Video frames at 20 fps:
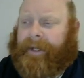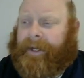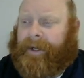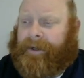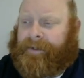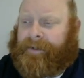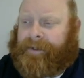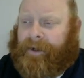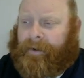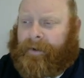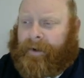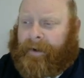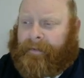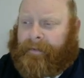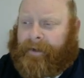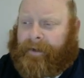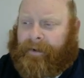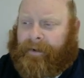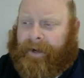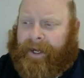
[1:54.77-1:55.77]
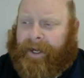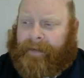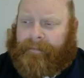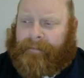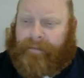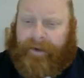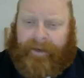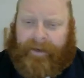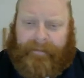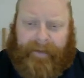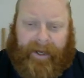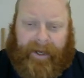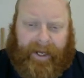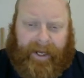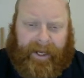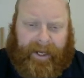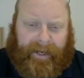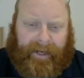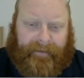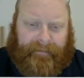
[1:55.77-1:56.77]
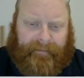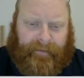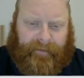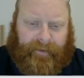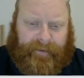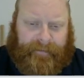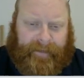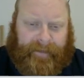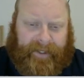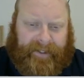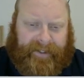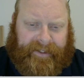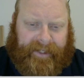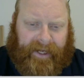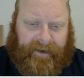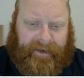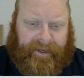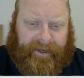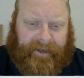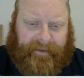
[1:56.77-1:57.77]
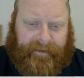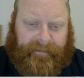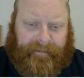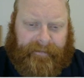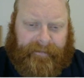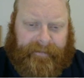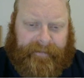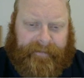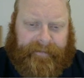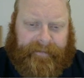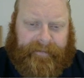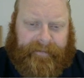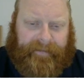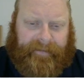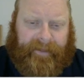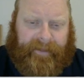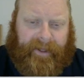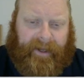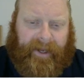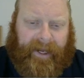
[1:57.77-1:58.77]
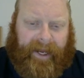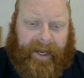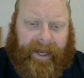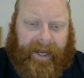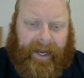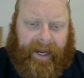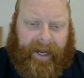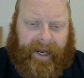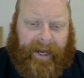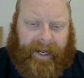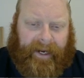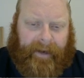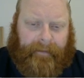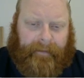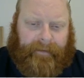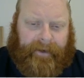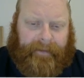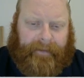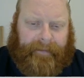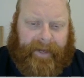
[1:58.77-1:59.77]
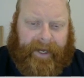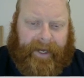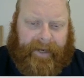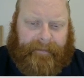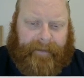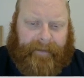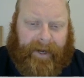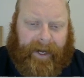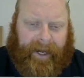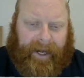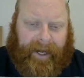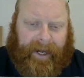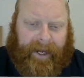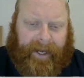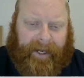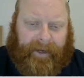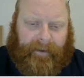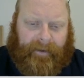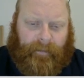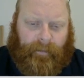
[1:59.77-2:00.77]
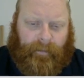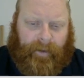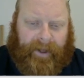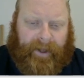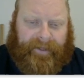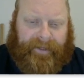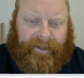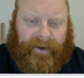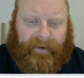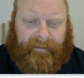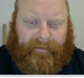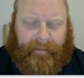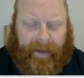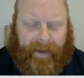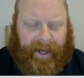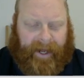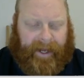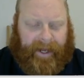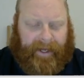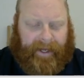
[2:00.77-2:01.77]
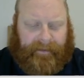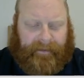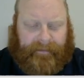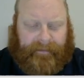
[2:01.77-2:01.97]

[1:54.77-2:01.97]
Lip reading: So I'm going to go ahead and bring my first piece down here, and I'm going to make my width of my